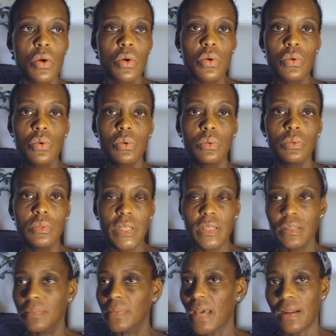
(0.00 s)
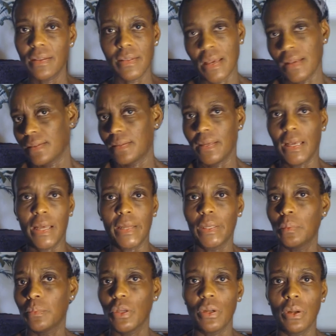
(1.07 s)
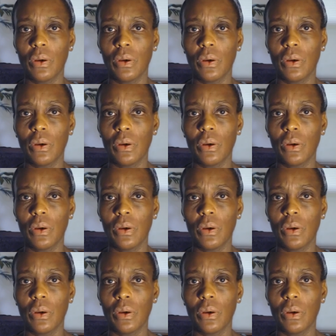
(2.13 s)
who did some kind of testing on him,